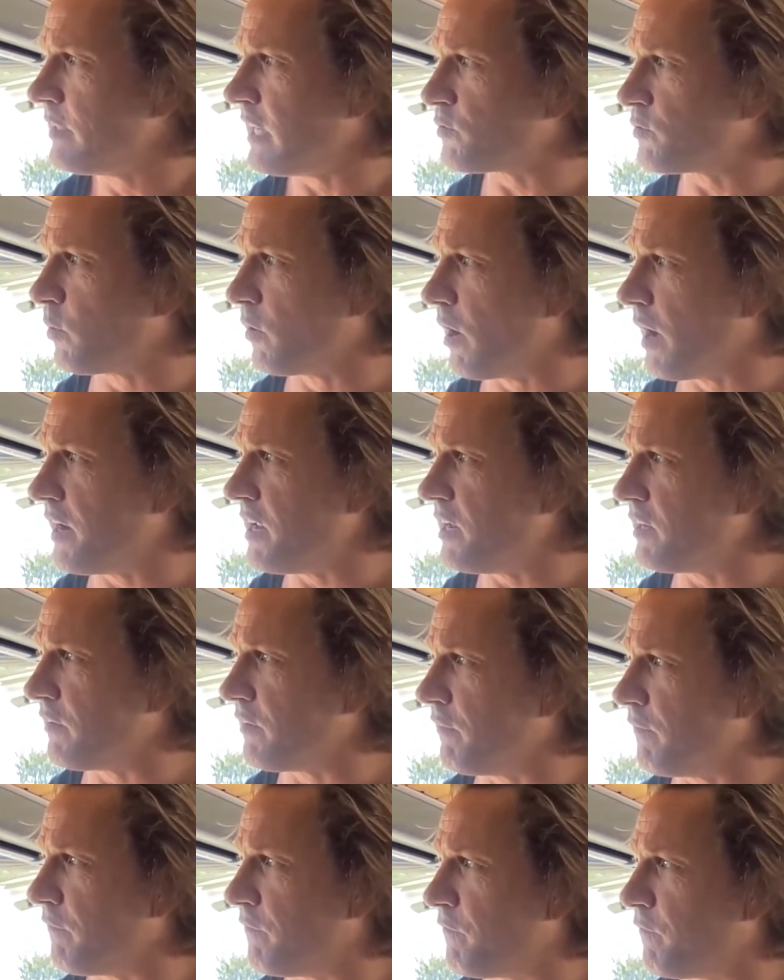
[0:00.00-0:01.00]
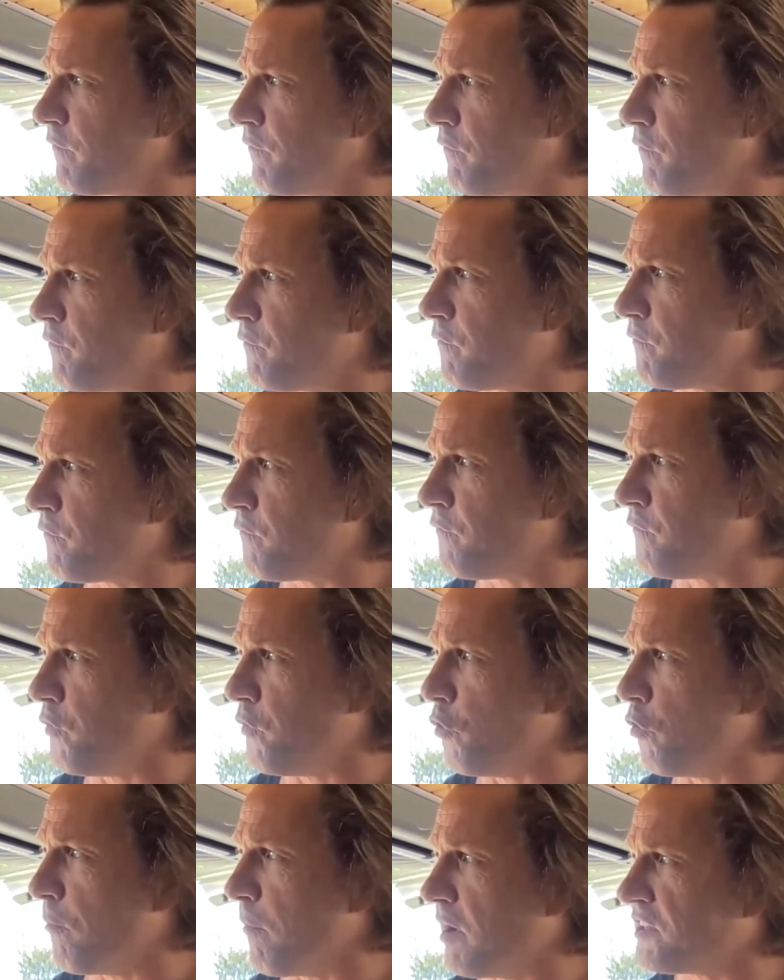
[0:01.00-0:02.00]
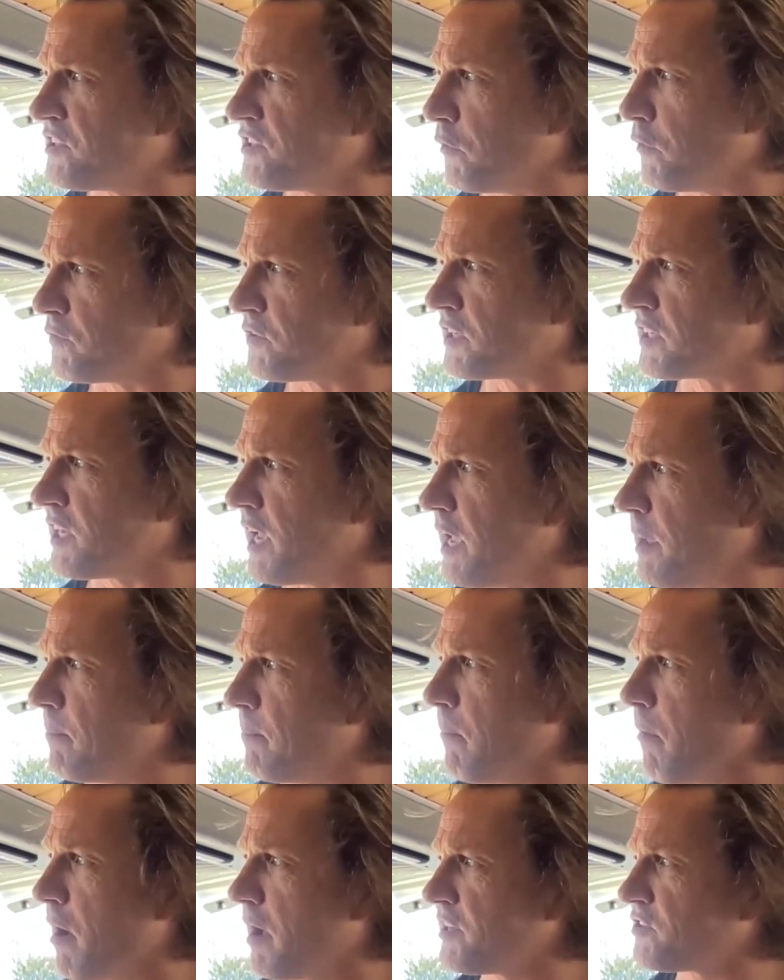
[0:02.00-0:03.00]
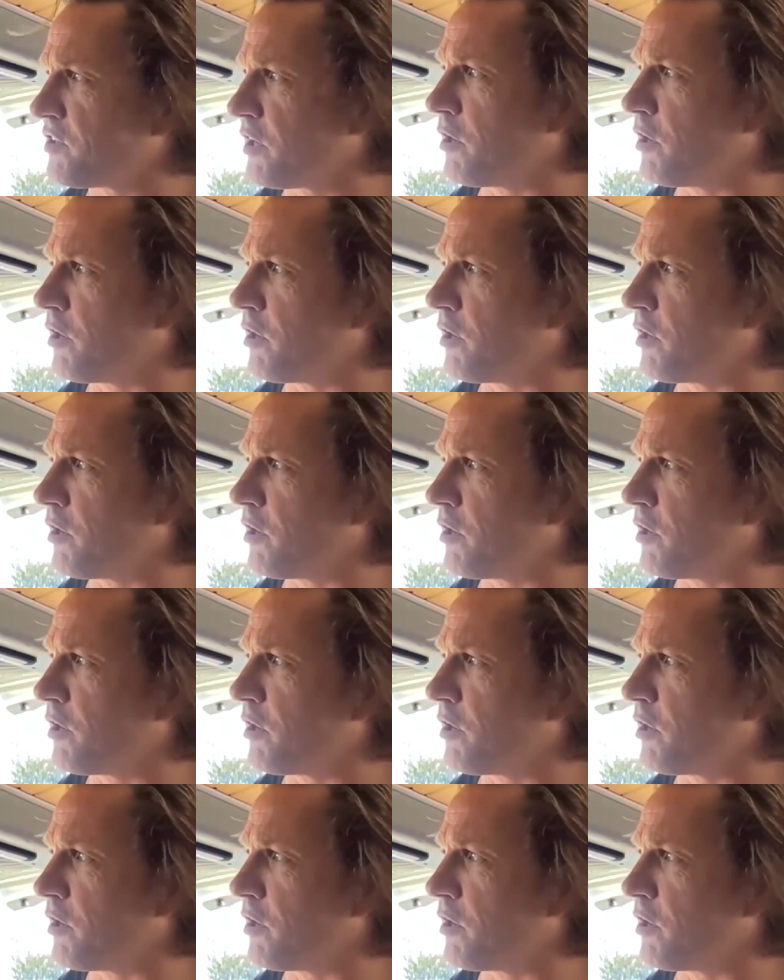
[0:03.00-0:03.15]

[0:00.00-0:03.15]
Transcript: that's what I need to fuel myself to keep my